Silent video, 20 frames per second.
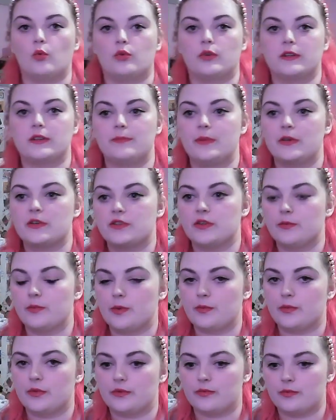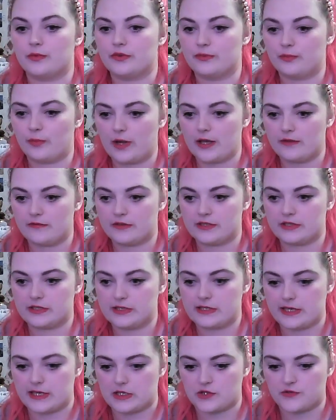especially when I was waiting for
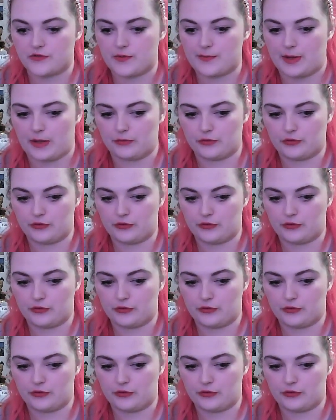Stitch for about